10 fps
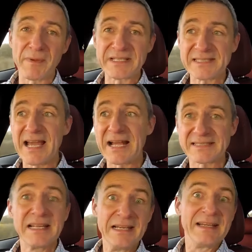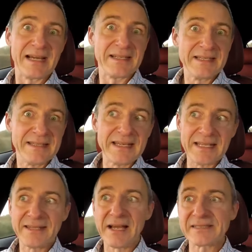up in the stats, and indeed
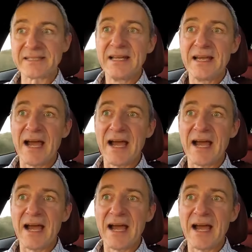it does.